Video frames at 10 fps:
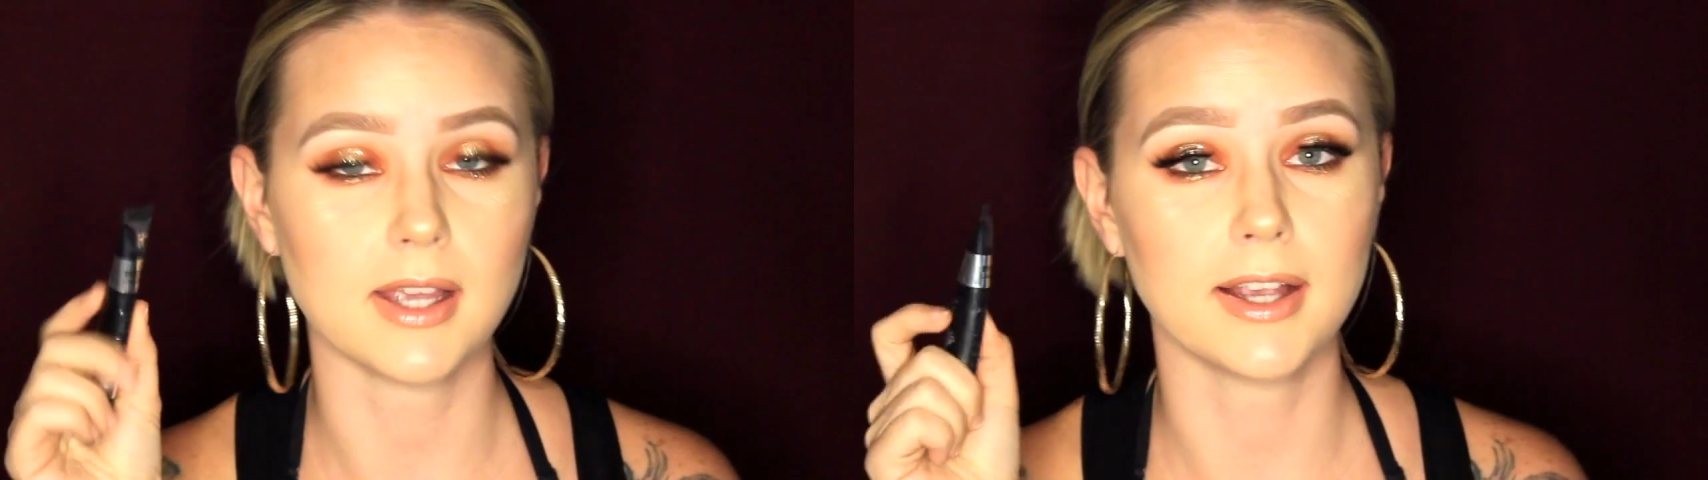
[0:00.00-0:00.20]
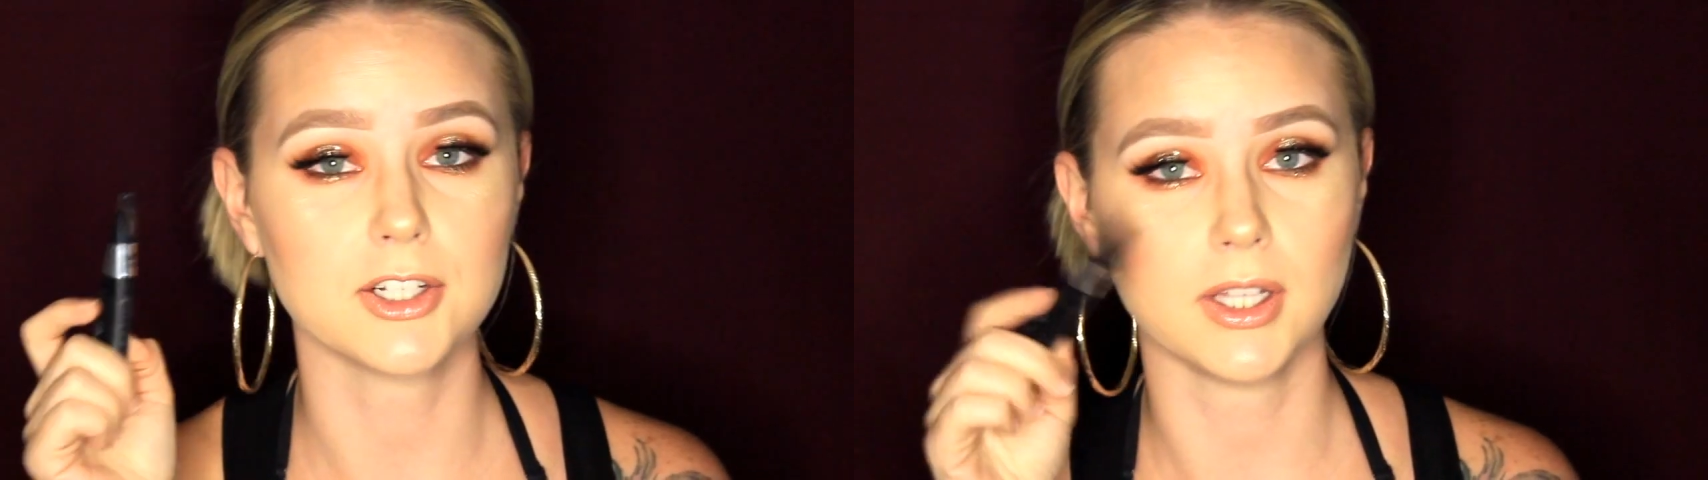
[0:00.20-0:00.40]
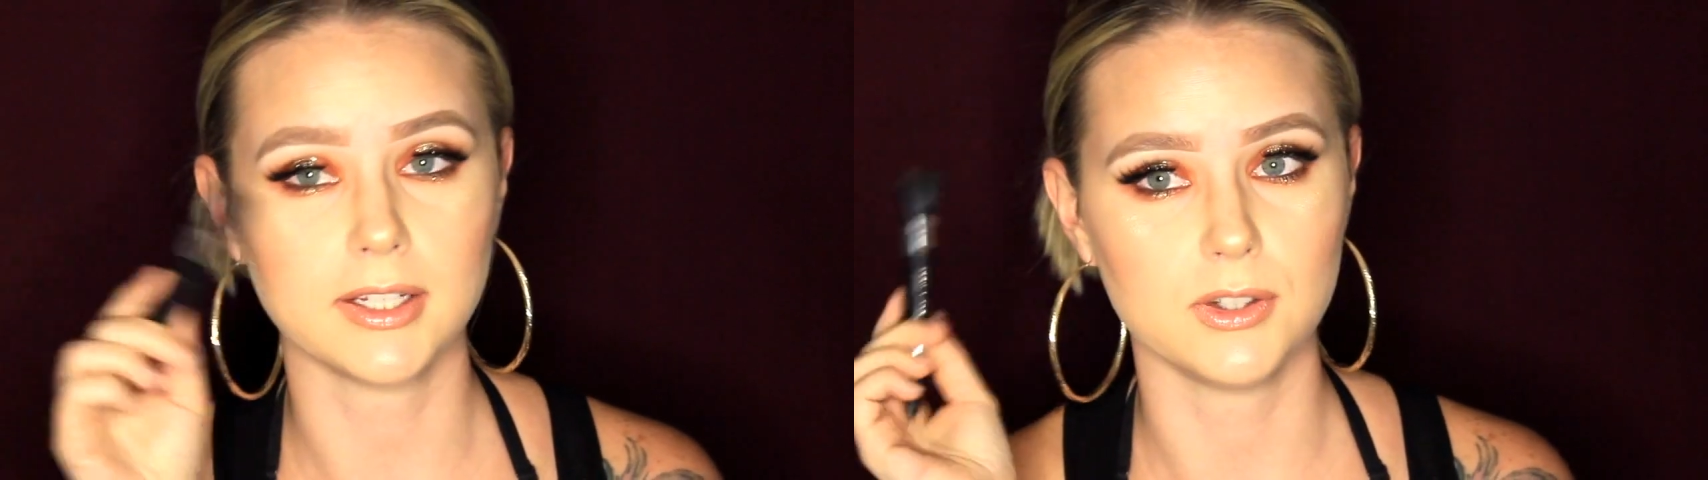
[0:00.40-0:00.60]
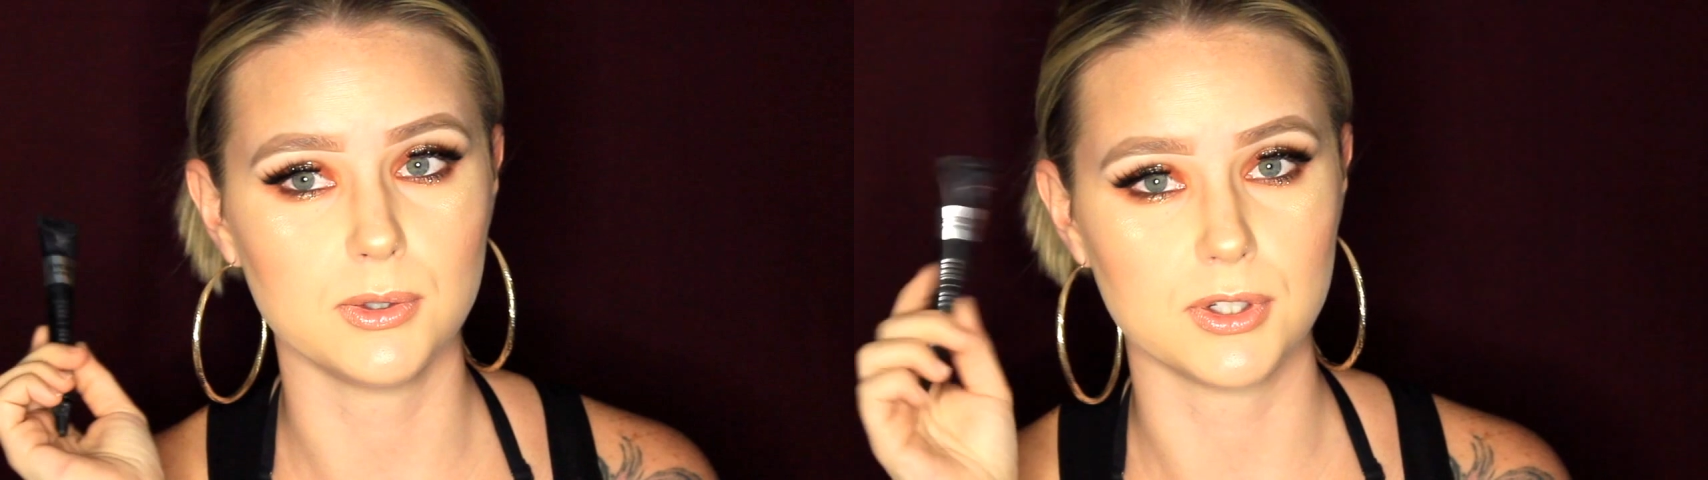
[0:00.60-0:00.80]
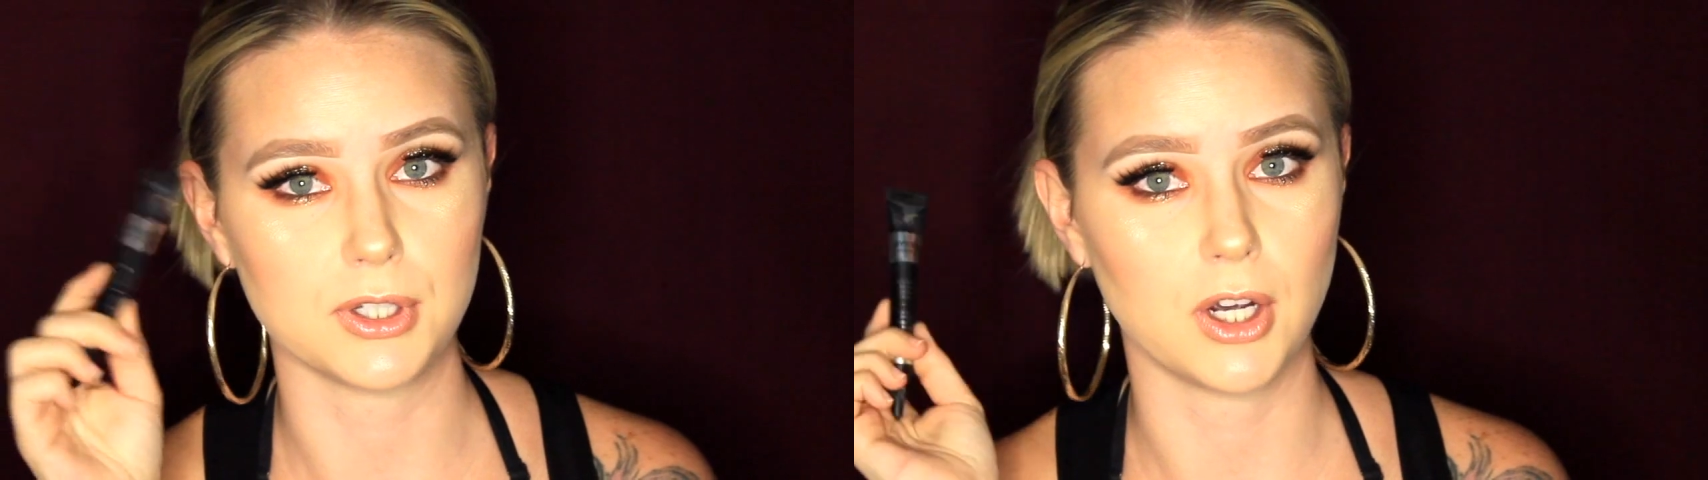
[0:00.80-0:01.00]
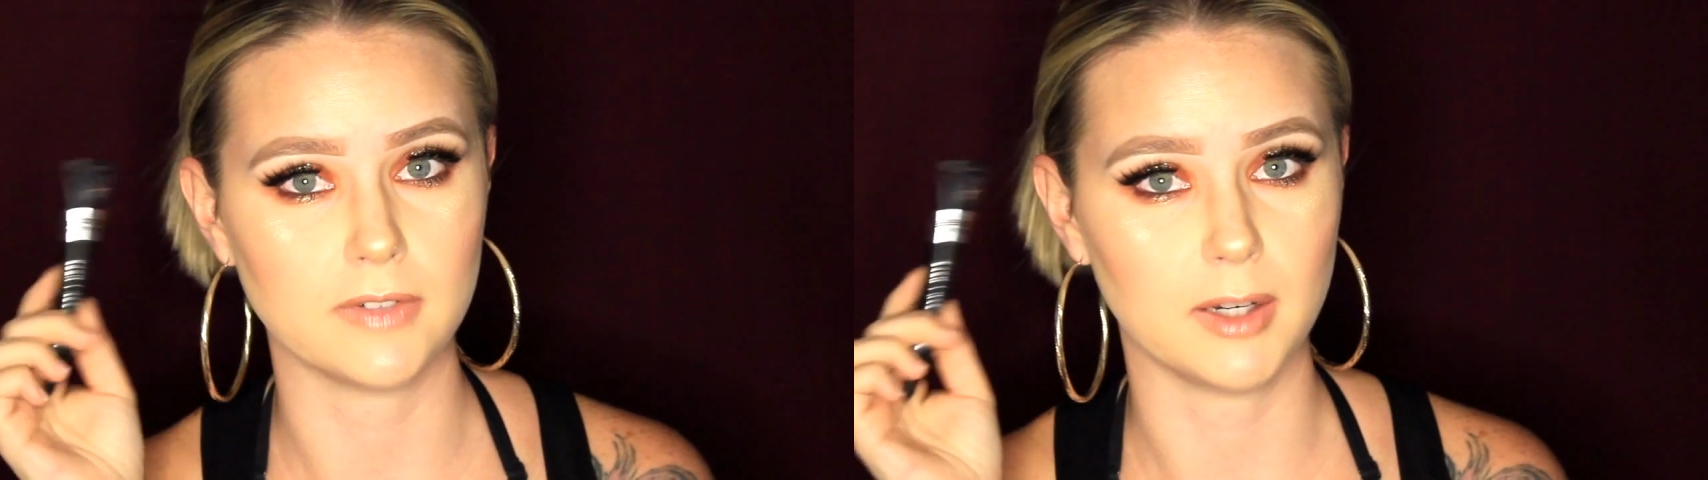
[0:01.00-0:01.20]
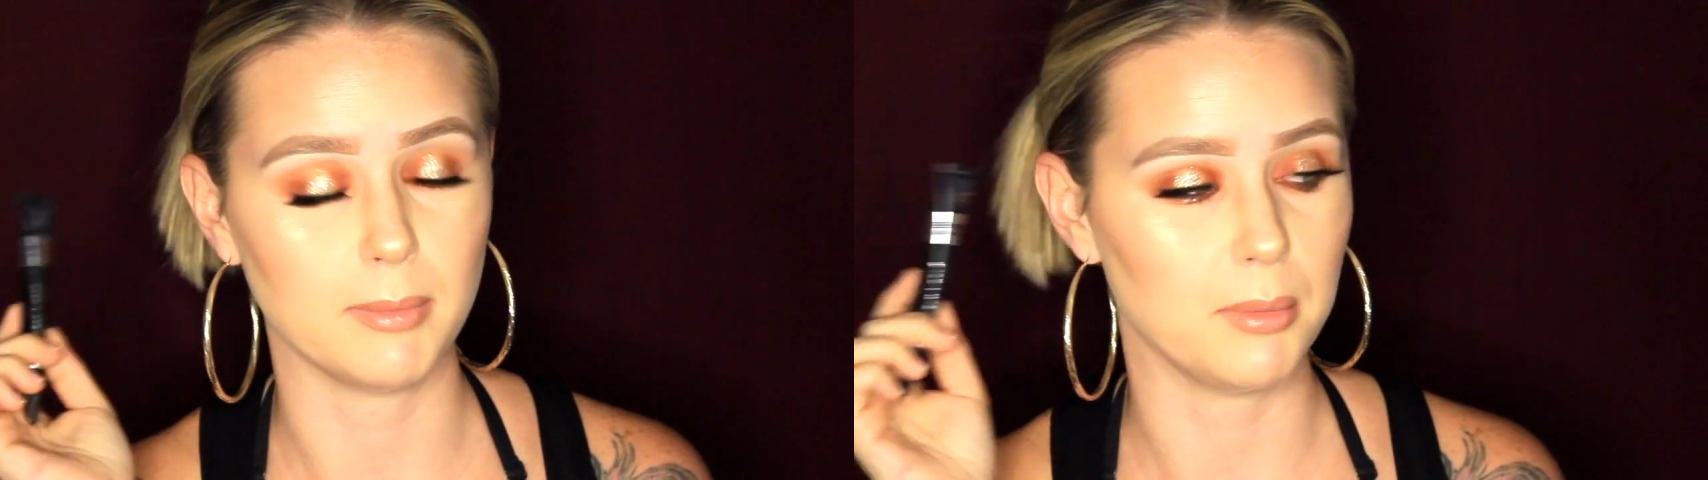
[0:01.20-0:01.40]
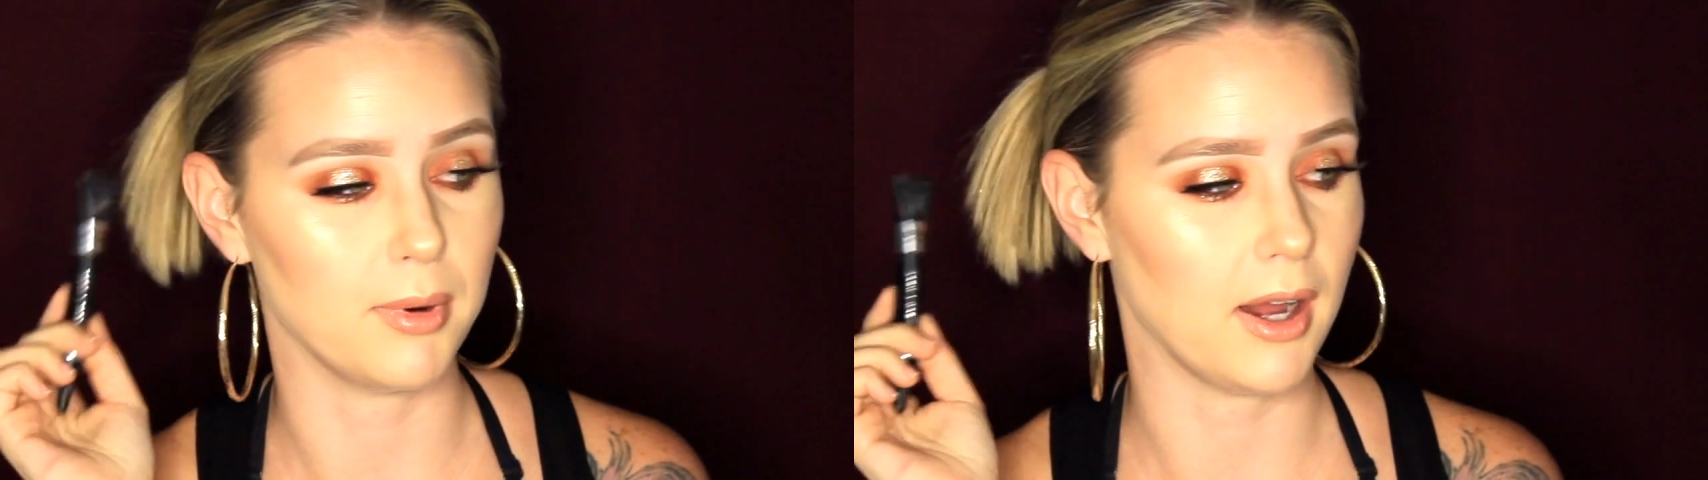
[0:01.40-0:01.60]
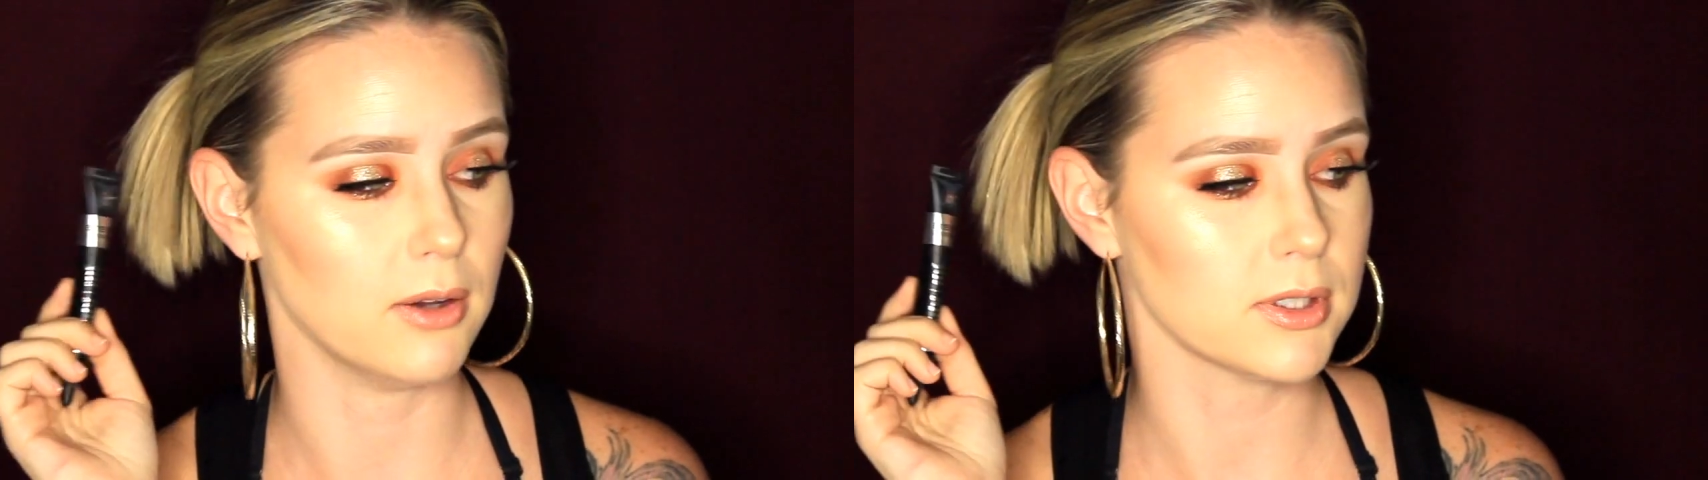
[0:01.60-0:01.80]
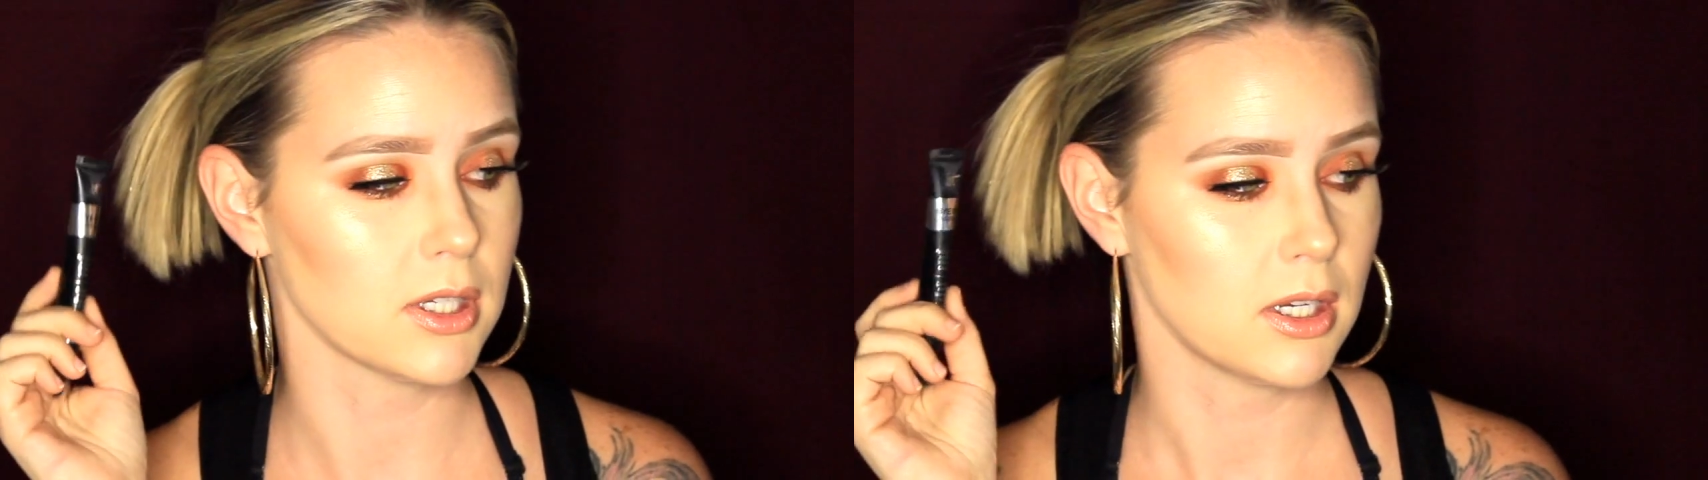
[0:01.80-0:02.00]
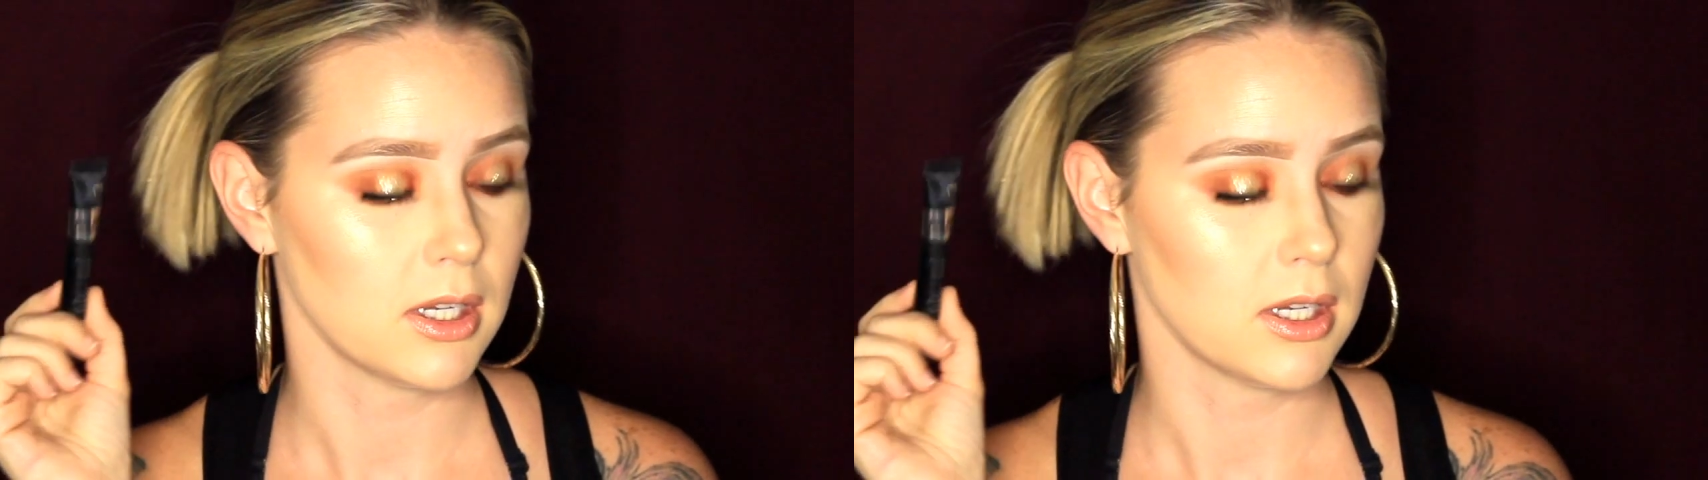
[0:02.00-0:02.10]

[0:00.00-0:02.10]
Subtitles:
I actually like to use this to carve out my brows,